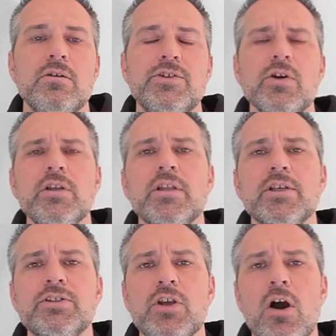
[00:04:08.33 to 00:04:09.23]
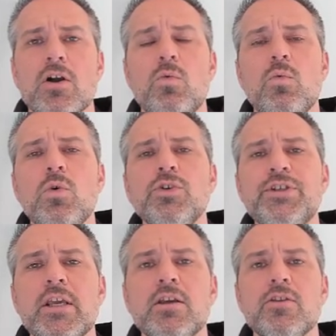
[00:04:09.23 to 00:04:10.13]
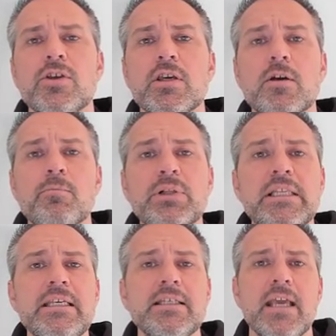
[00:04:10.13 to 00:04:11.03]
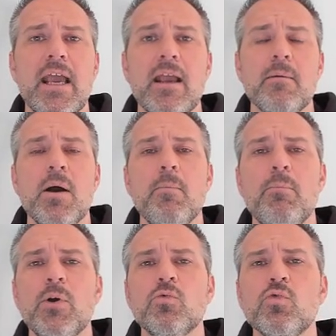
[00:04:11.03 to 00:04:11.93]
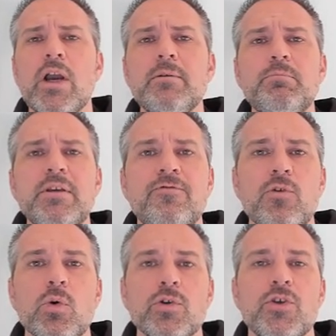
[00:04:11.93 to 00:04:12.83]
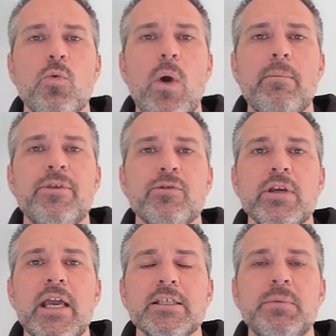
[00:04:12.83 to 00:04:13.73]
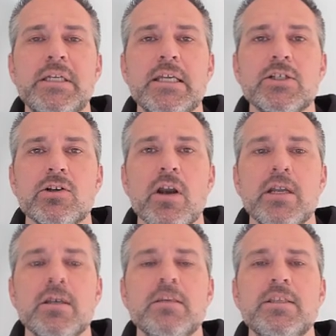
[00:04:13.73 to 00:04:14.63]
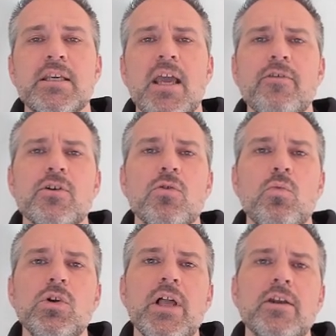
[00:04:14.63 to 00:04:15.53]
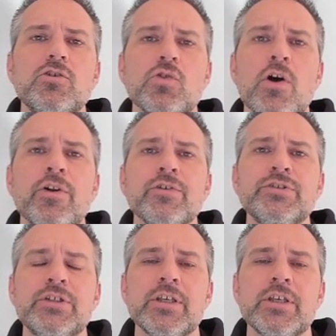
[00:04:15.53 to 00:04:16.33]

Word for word: During this talk, we'll take the complete game, but right before the Web3 has been integrated. Together, we'll add Cronos to the